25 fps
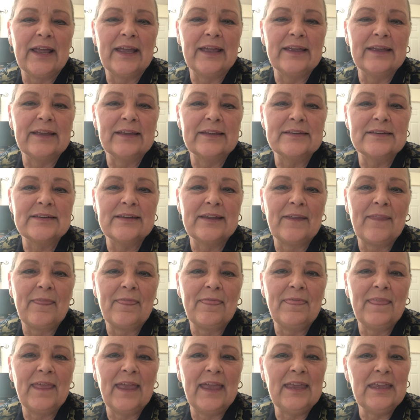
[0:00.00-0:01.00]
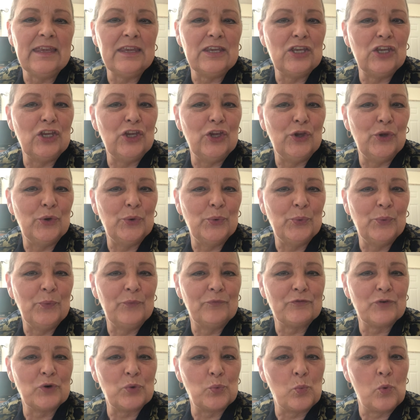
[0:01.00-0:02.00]
And thank you
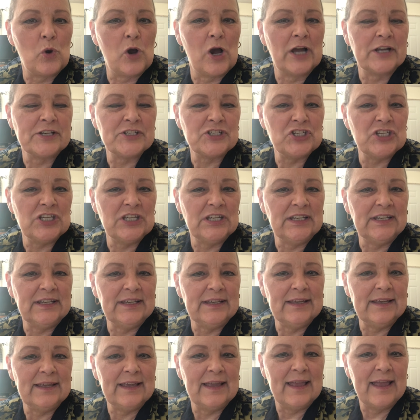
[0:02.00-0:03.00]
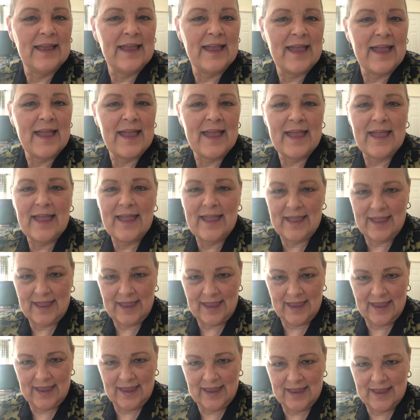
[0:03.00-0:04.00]
for watching.
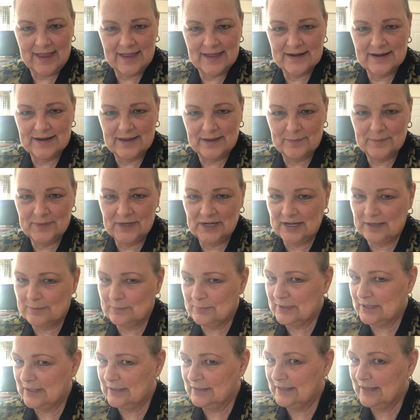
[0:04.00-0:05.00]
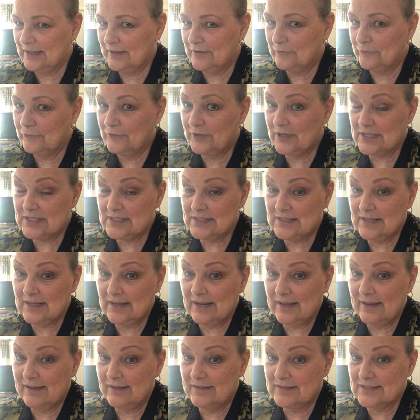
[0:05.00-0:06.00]
And I'm going to probably go fix it
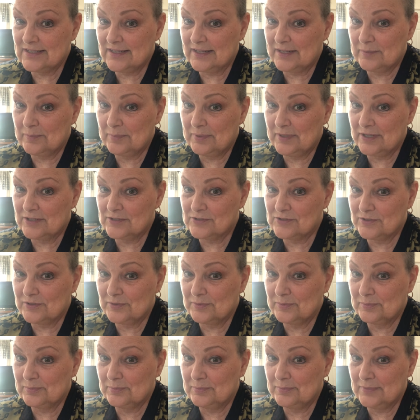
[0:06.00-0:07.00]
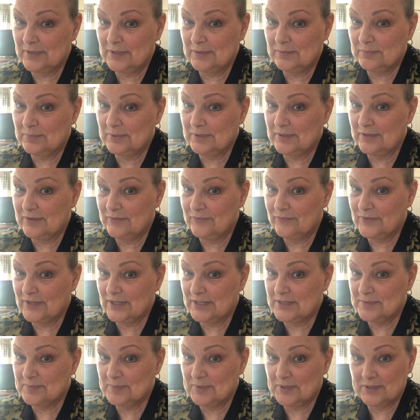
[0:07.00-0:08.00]
now. I'll take a picture and put it on
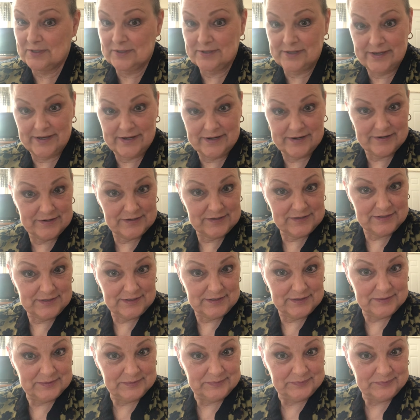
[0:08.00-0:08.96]
Facebook later. So,